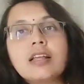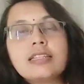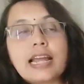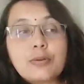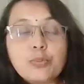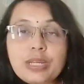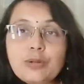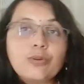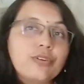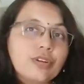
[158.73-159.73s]
that we
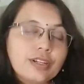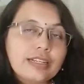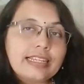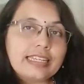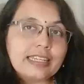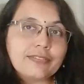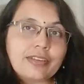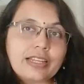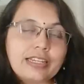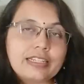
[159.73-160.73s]
don't really give
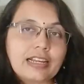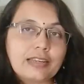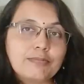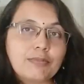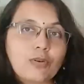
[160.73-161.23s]
any time